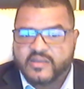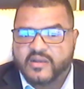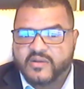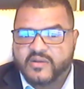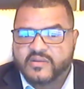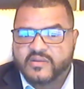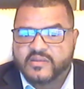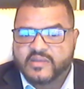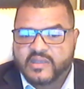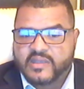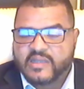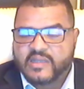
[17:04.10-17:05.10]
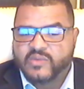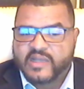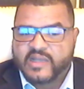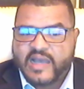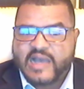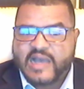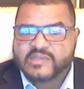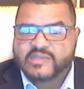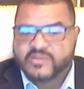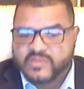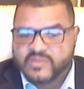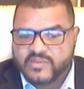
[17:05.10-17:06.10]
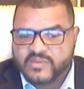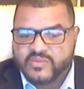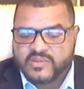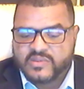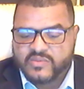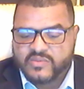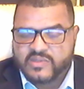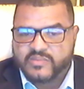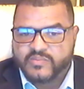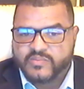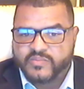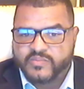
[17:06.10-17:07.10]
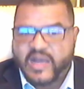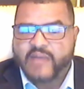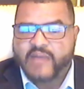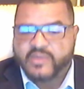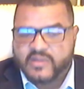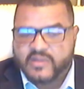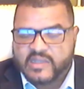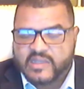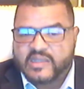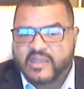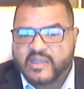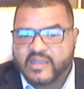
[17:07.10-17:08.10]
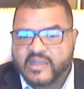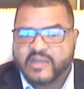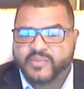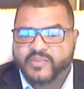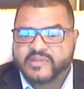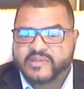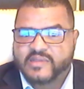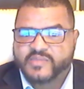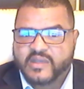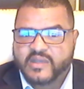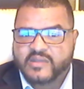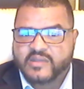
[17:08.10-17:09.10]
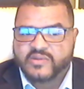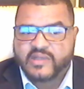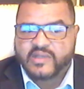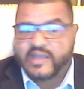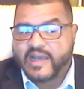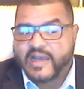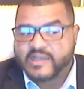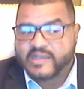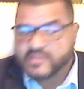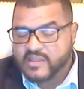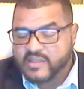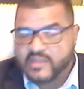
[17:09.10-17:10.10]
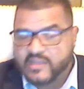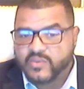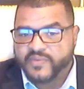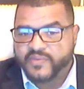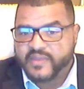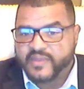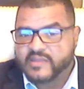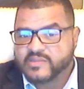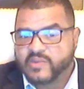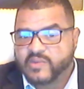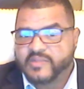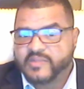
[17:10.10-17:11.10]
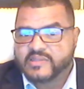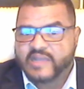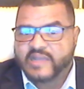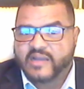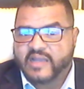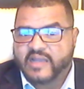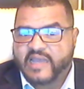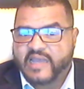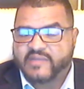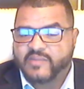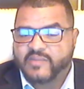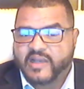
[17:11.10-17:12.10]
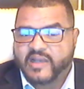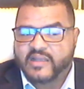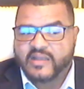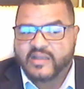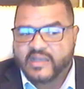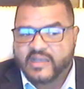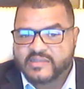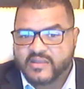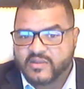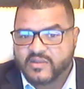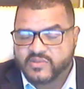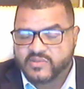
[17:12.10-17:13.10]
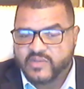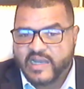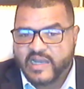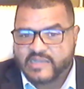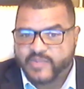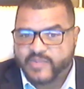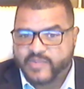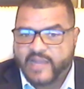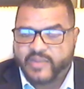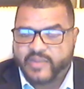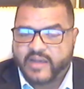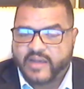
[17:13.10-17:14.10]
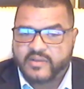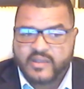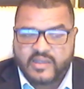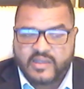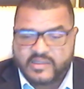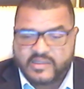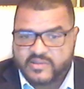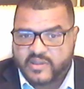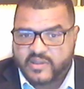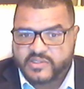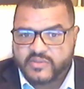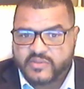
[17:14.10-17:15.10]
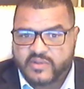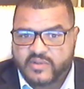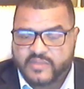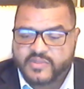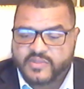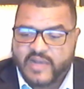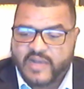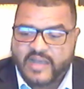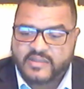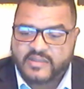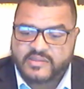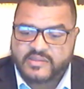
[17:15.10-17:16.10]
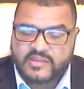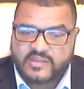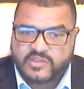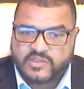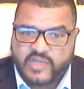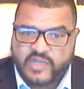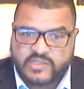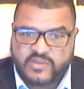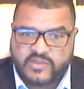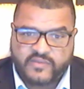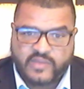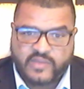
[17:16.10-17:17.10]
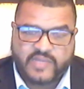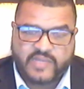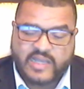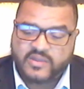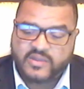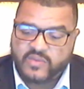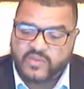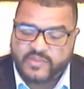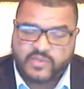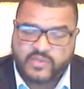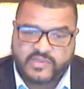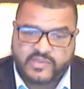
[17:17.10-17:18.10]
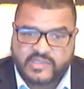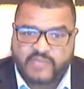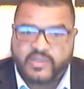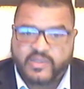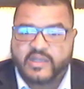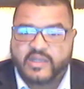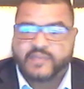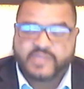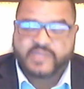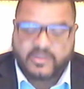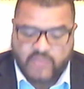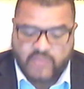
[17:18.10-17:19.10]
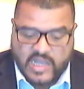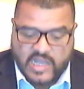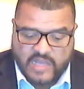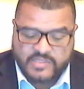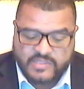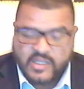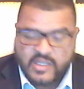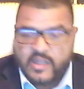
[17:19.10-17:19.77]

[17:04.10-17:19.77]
know, and then when the guys would pop, you know, they end up in some territory, the guys would think this woman is not going to have anybody in. And next thing you know, two guys pop out and start shooting on them. So I understood the treachery of women. I knew women who would set men up to get robbed.